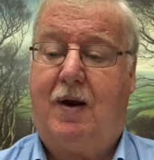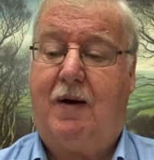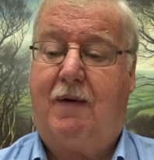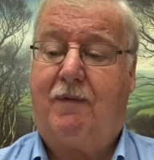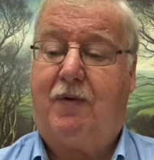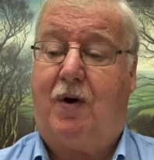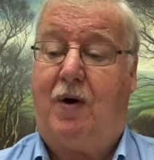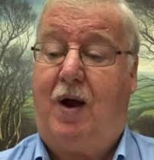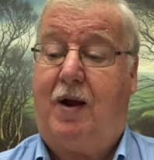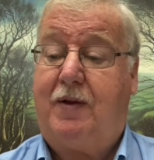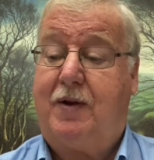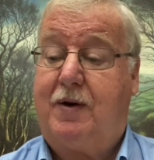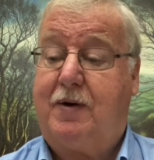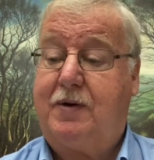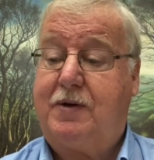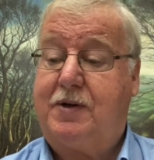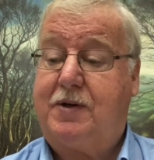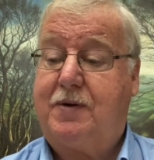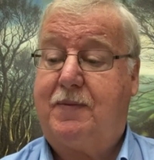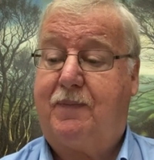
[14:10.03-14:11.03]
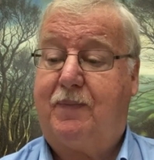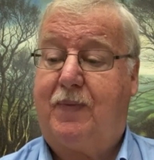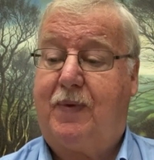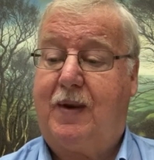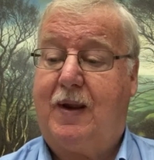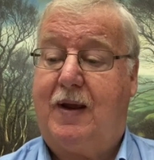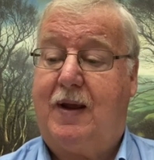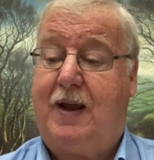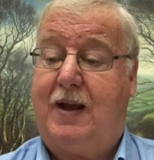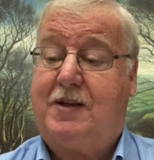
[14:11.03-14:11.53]
For others,
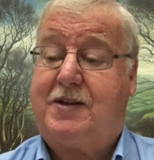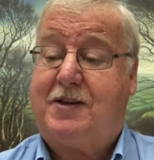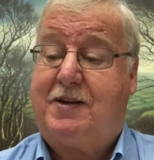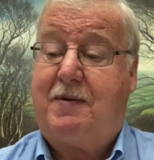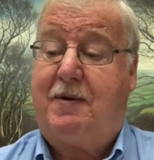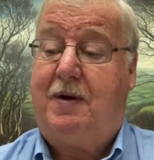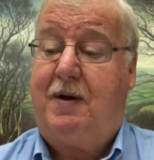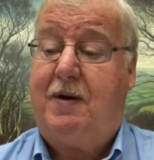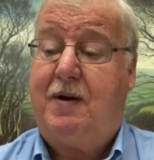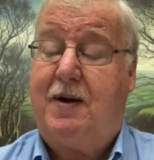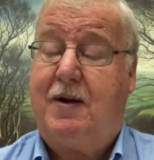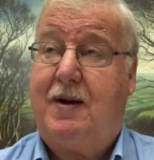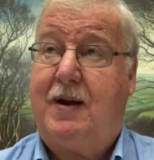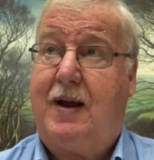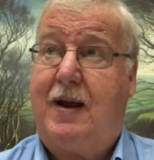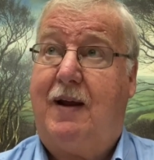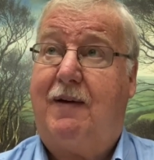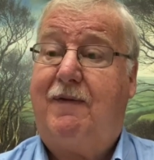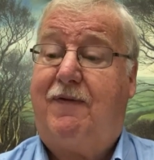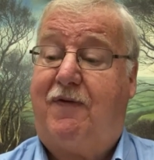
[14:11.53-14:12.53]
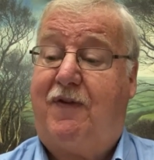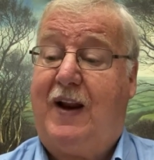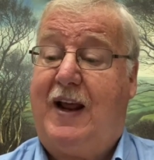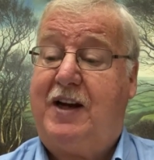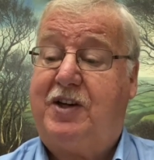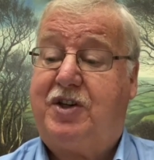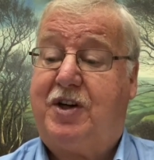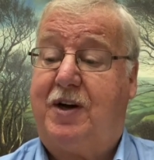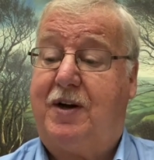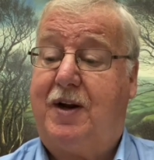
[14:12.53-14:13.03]
it's the
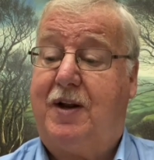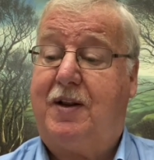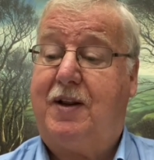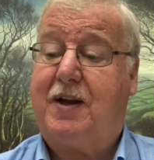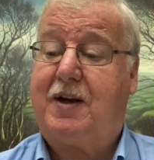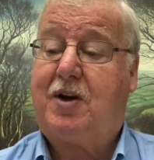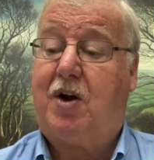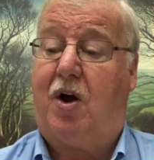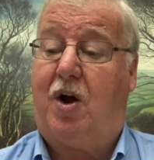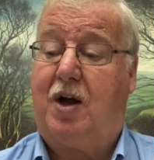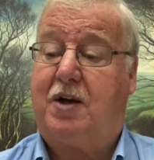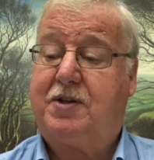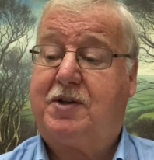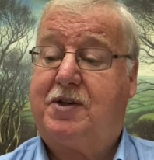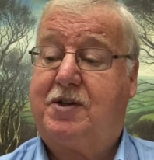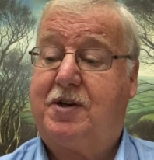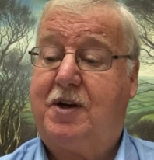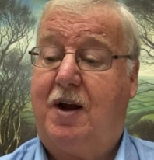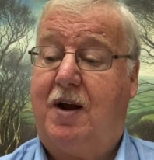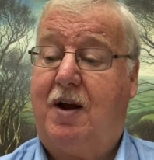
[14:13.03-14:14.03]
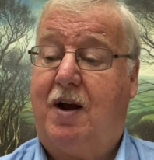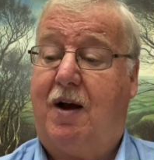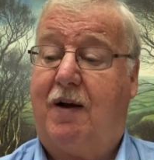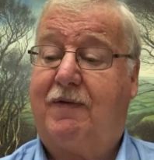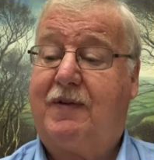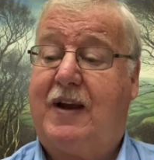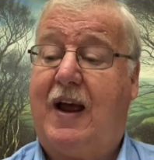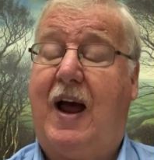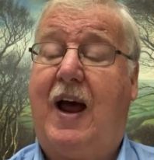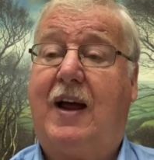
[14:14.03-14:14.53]
inflation and the costs
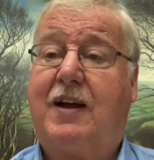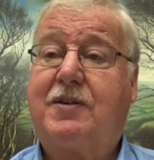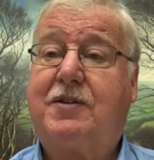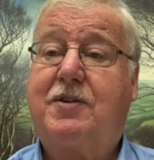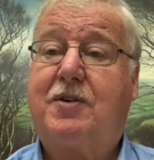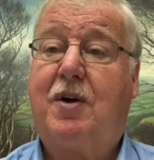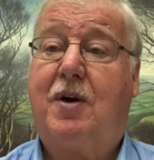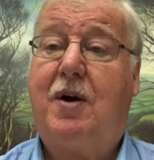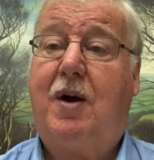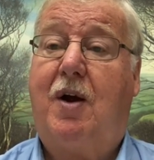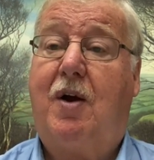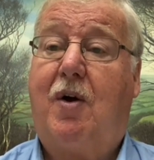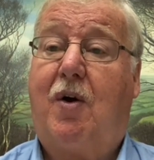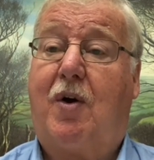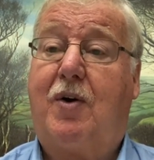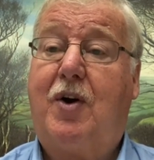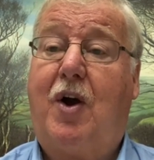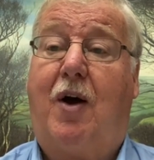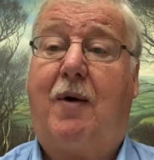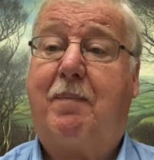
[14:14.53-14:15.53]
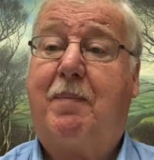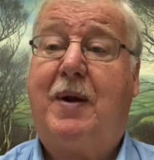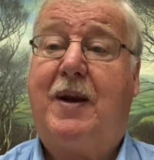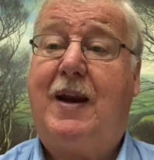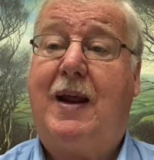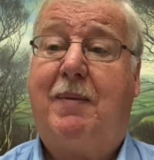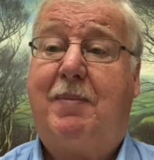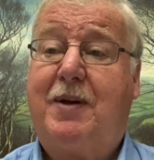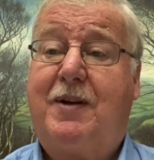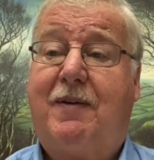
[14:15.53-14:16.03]
of gas or not being
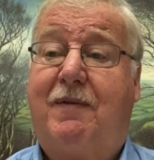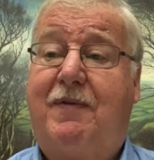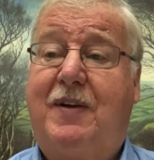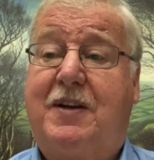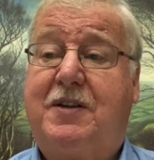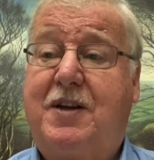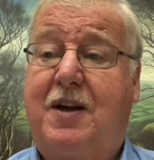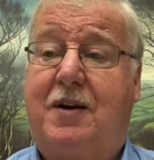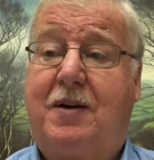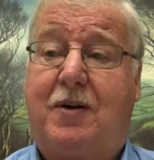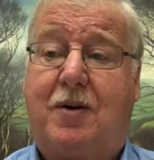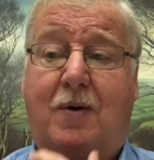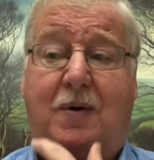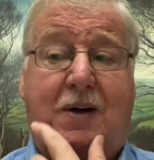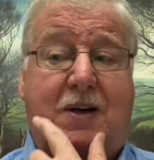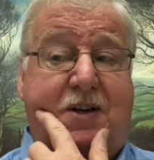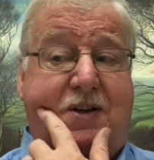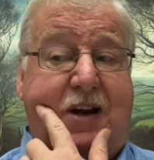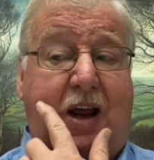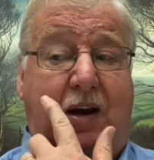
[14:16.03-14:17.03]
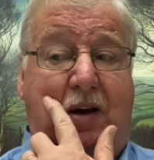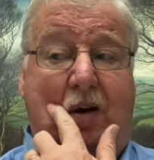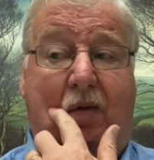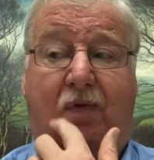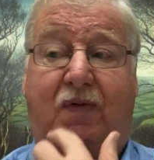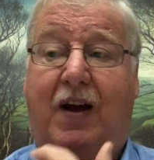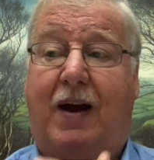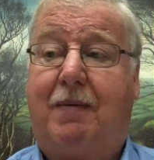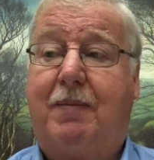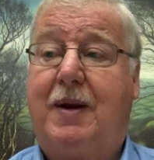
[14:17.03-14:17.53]
able to visit your extended
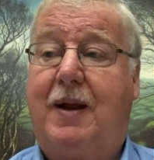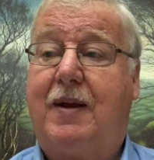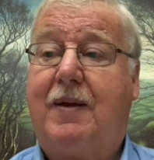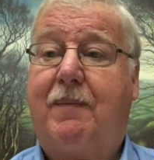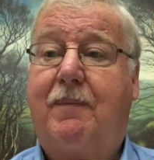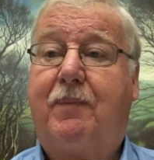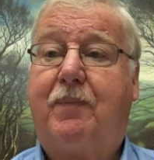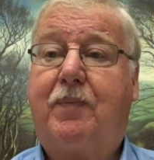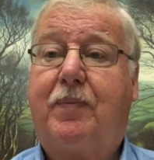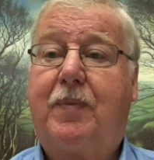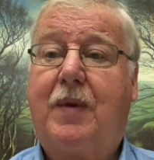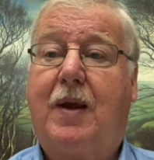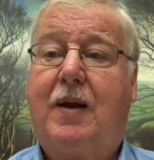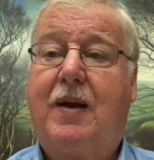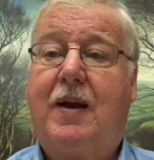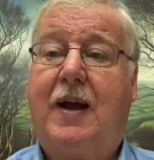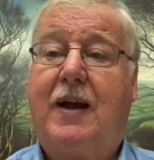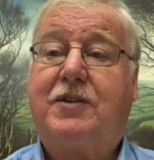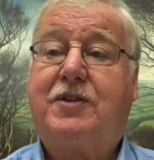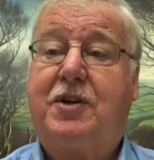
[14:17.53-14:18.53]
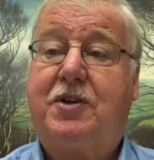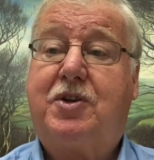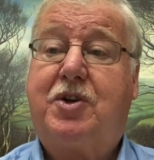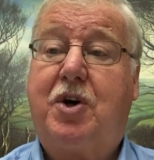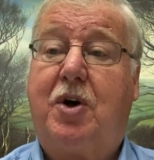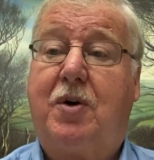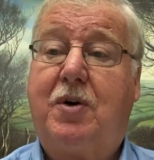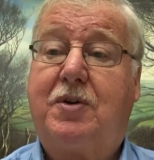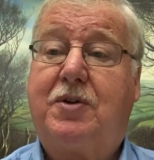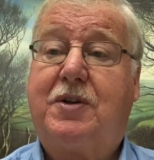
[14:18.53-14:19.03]
family. As a
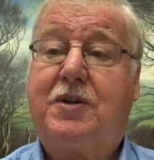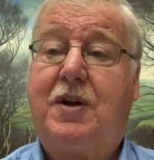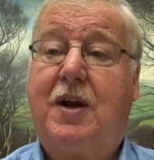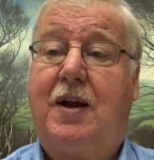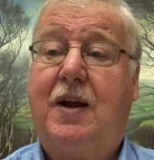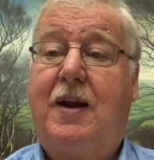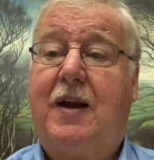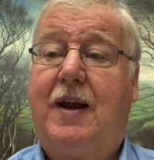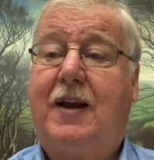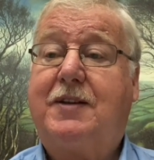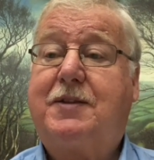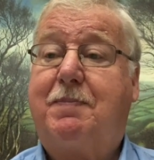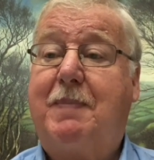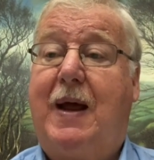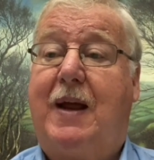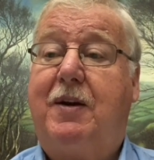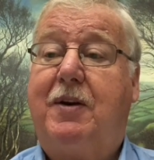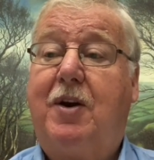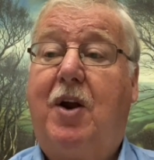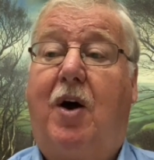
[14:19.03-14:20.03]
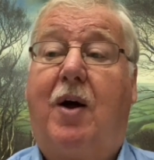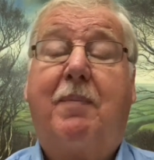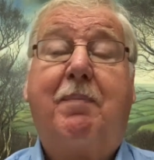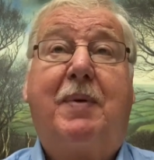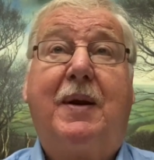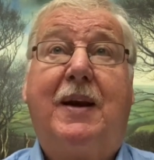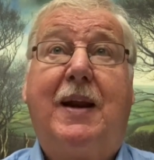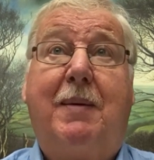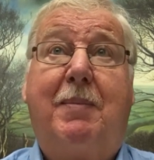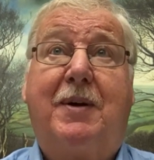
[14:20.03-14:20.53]
church, it's meant not
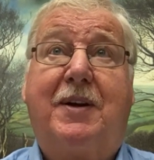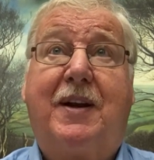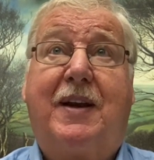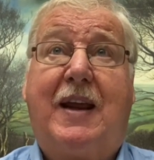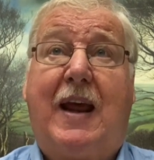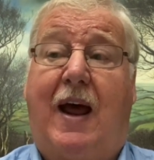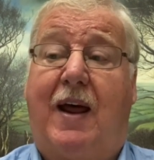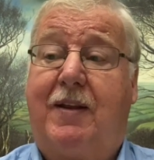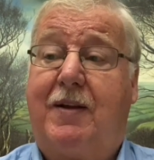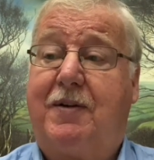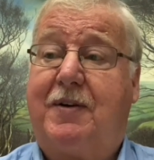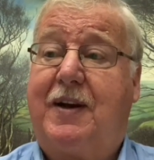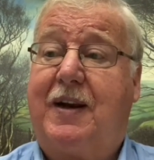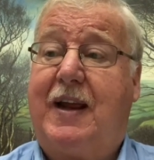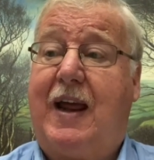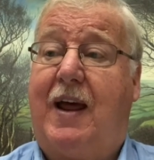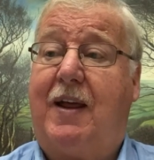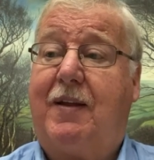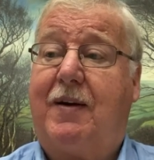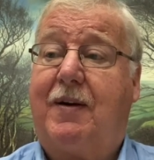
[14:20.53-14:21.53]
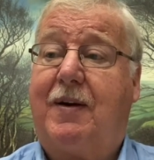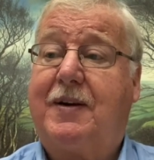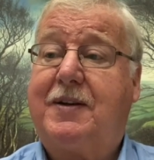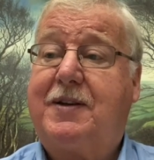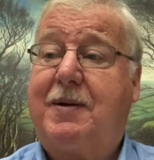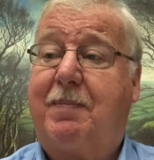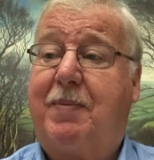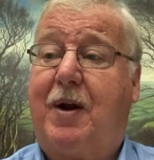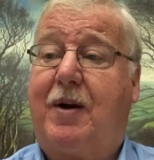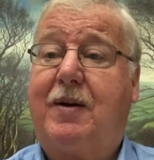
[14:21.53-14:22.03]
being able to gather together as
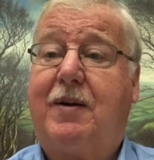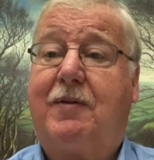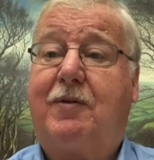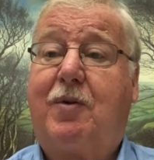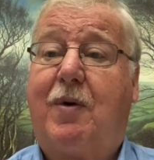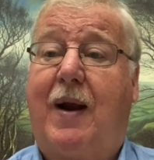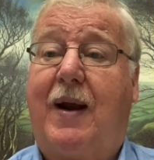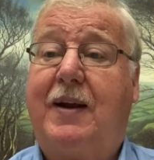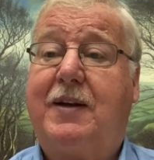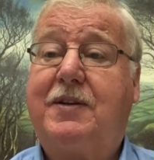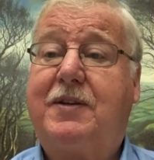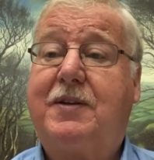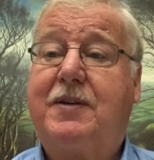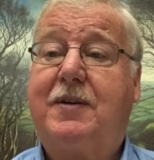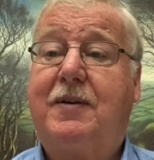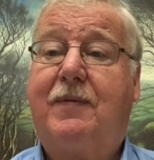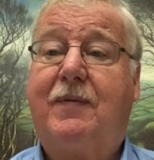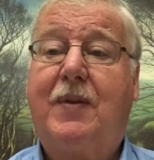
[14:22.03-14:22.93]
the body of Christ.